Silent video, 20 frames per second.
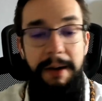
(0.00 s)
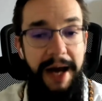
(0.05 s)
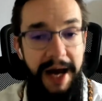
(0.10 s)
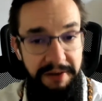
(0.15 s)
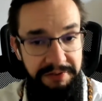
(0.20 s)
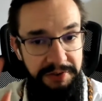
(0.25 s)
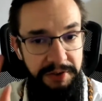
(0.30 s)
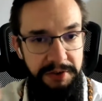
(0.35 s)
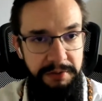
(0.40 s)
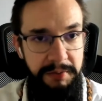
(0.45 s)
I
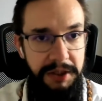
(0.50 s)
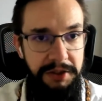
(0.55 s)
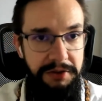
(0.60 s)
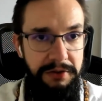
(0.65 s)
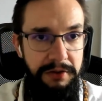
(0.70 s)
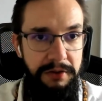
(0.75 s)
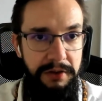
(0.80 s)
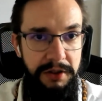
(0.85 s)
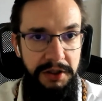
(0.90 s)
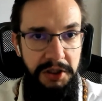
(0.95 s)
have to admit,
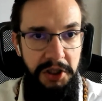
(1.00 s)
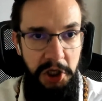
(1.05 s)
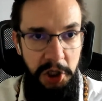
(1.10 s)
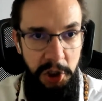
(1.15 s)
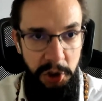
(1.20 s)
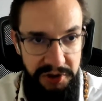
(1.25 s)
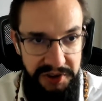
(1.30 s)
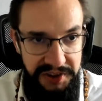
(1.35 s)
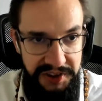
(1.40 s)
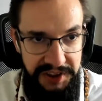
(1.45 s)

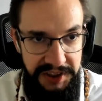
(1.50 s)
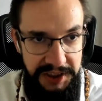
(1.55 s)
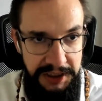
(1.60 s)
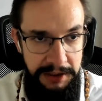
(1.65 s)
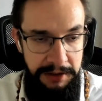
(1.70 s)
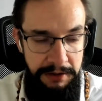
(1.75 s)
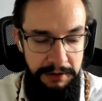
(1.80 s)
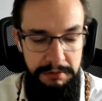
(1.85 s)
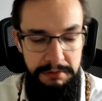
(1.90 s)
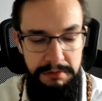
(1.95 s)

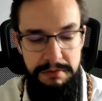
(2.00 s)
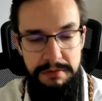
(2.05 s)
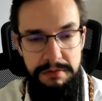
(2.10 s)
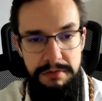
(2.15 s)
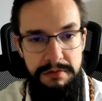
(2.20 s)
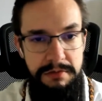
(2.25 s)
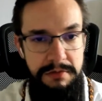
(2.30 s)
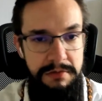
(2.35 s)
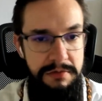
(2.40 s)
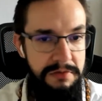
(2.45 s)
CodeScene,
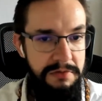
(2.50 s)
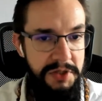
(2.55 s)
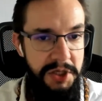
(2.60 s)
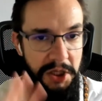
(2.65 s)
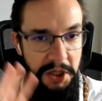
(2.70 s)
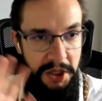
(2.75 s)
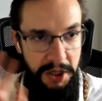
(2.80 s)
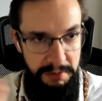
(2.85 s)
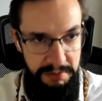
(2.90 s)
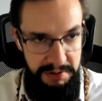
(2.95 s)
when
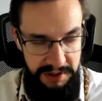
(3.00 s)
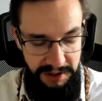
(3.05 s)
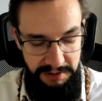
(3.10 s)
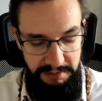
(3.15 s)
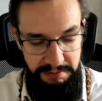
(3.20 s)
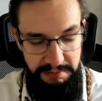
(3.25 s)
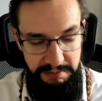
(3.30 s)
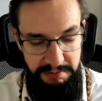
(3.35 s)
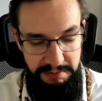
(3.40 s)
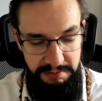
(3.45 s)
it comes to
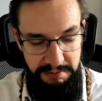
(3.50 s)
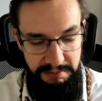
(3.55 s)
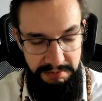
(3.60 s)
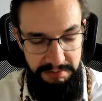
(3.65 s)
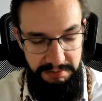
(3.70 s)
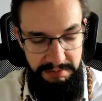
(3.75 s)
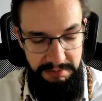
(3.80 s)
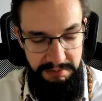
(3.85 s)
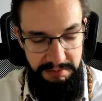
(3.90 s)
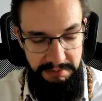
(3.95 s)

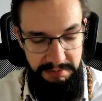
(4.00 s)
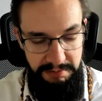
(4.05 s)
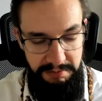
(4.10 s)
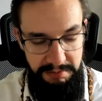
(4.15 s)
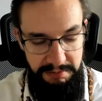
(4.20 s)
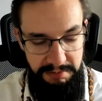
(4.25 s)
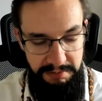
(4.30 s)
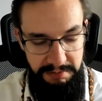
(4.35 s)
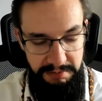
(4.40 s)
design